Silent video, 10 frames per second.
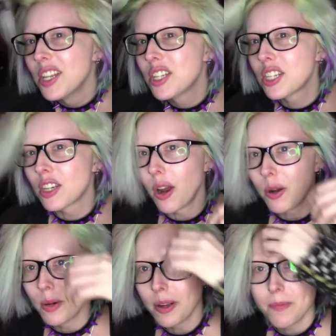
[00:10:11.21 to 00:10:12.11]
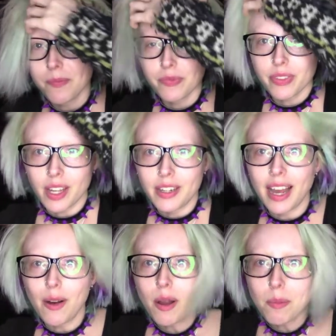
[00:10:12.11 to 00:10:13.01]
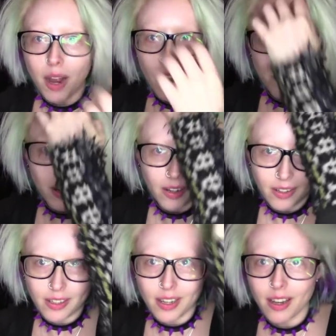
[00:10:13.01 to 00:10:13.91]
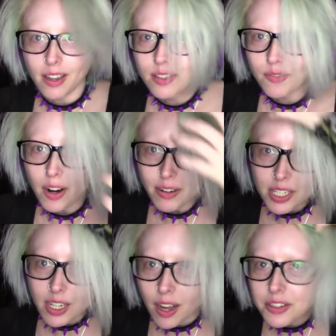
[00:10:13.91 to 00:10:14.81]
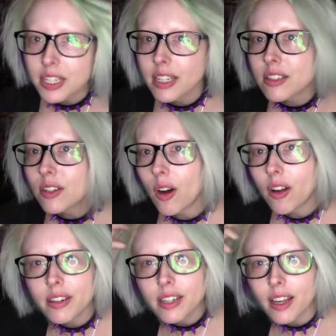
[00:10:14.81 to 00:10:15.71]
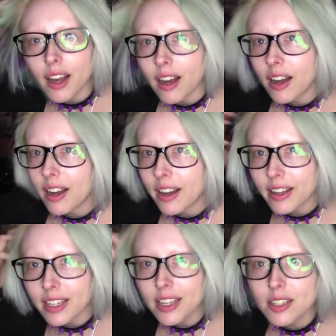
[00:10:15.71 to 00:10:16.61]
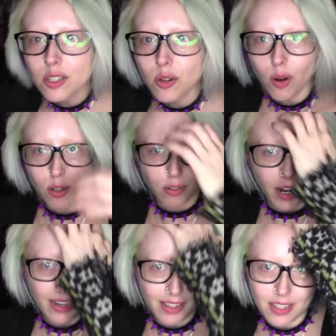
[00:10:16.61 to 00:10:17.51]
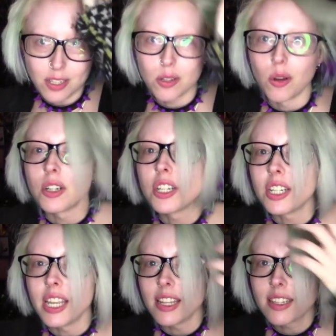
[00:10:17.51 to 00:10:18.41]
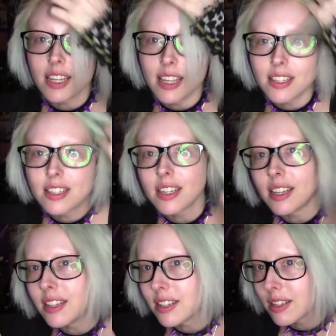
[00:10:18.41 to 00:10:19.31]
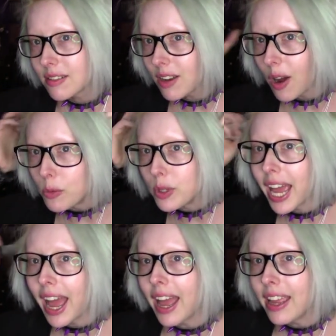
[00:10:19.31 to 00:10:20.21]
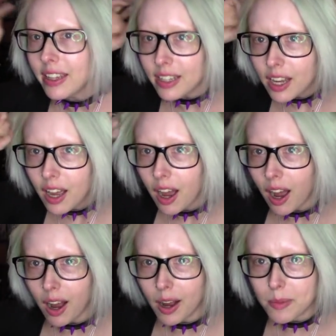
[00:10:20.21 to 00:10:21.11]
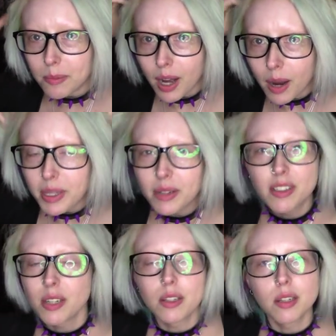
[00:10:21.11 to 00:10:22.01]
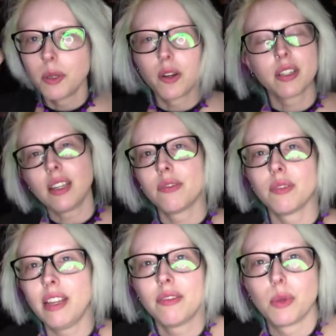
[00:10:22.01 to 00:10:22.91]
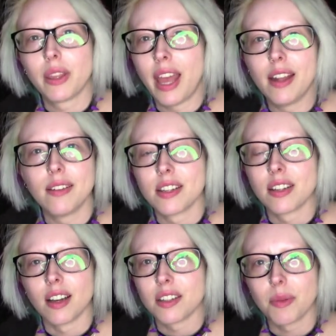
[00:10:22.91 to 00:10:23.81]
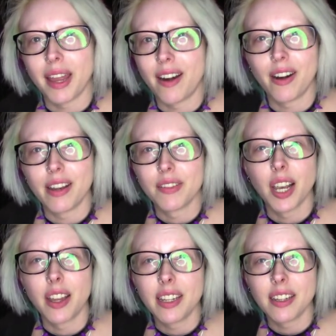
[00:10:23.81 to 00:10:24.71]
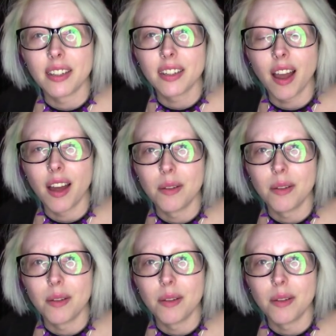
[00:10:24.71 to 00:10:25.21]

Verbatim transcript: So now I'm as far as cutting it's gone, it's not great, it's not shit, it's okay. I mean, to be honest, even when the hairdresser cuts my hair, I never like it,